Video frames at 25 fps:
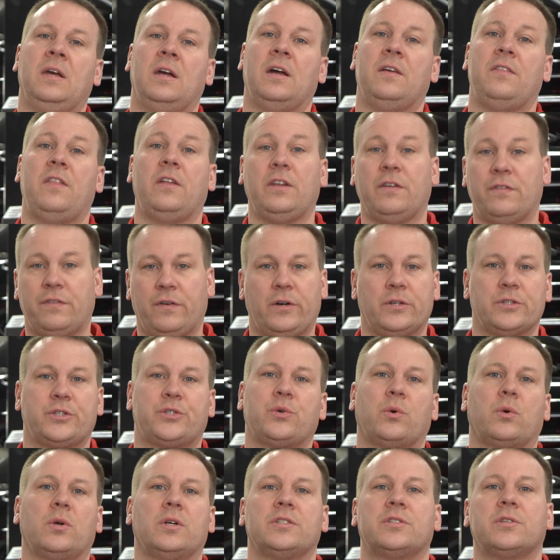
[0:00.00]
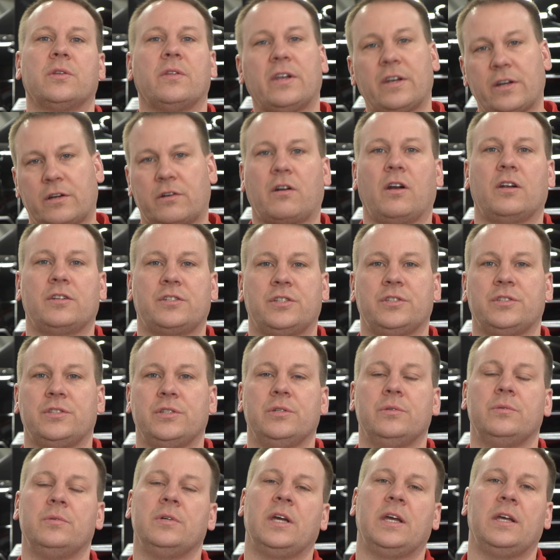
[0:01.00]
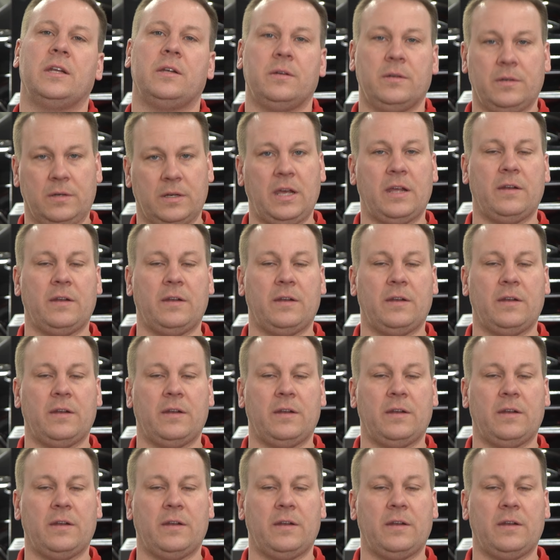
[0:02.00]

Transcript: and then you fall short, so then it crushes you. And